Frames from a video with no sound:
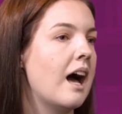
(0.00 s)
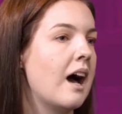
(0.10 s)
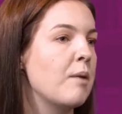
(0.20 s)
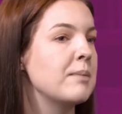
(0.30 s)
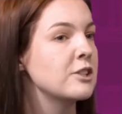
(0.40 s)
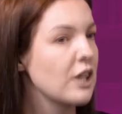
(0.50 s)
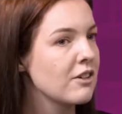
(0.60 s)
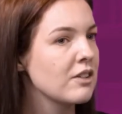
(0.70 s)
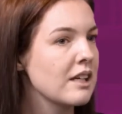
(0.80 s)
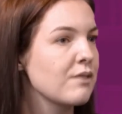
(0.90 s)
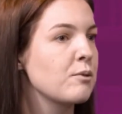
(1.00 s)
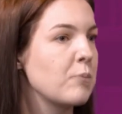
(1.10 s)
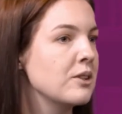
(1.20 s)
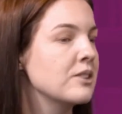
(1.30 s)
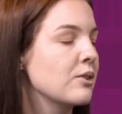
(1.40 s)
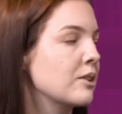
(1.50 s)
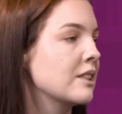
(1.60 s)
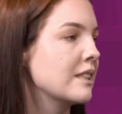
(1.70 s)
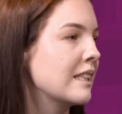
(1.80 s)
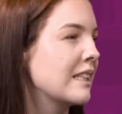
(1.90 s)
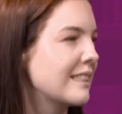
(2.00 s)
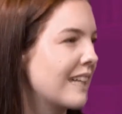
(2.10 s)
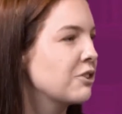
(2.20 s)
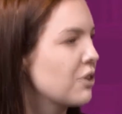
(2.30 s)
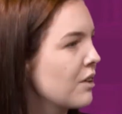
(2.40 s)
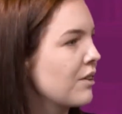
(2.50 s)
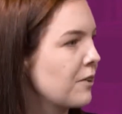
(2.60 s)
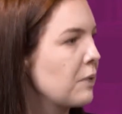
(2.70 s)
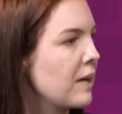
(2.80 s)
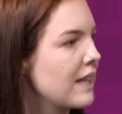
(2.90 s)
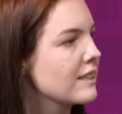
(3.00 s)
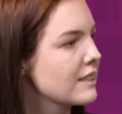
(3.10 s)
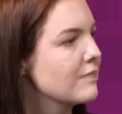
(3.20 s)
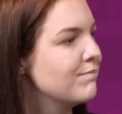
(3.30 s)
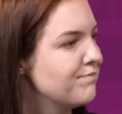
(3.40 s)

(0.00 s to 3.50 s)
But generally for most courses it is that 2 to 3 weeks.